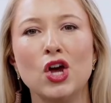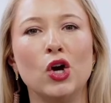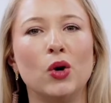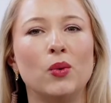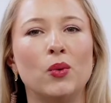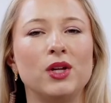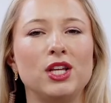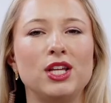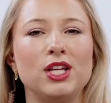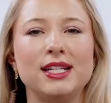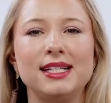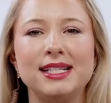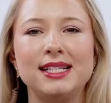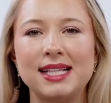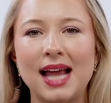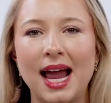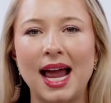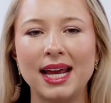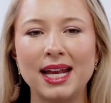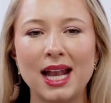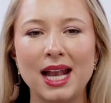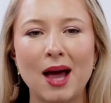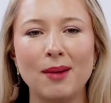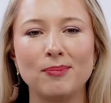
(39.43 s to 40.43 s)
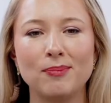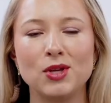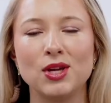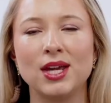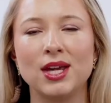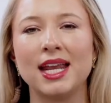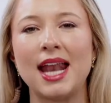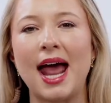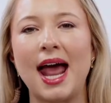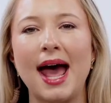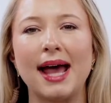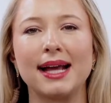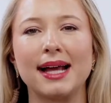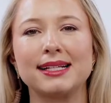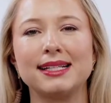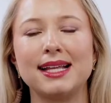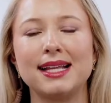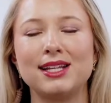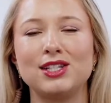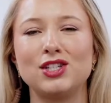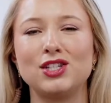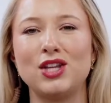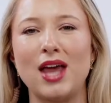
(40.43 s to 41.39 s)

When you sign up, you get access